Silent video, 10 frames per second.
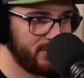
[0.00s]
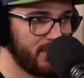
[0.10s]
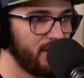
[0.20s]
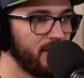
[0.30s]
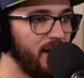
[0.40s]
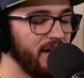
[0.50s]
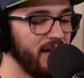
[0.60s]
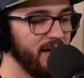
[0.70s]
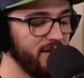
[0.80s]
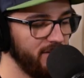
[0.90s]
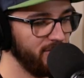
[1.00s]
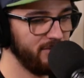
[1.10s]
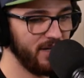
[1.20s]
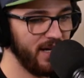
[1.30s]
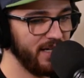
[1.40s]
I can't,
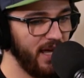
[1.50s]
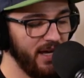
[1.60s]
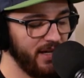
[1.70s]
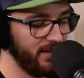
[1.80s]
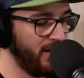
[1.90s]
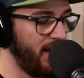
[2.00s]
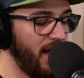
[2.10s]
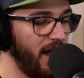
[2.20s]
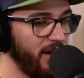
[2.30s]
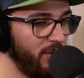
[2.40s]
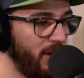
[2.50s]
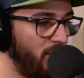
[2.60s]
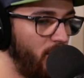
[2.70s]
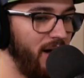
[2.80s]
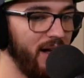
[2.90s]
dude. I can't. I don't know
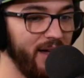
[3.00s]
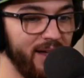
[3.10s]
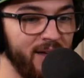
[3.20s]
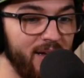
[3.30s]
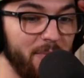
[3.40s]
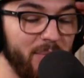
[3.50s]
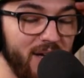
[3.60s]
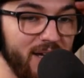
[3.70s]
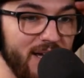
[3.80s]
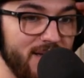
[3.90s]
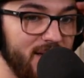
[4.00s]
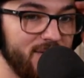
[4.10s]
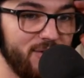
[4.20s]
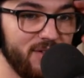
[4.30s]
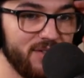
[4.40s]
why, but
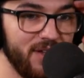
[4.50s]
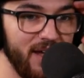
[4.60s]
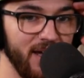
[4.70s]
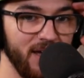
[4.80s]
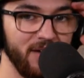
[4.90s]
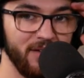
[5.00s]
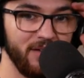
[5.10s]
it's just like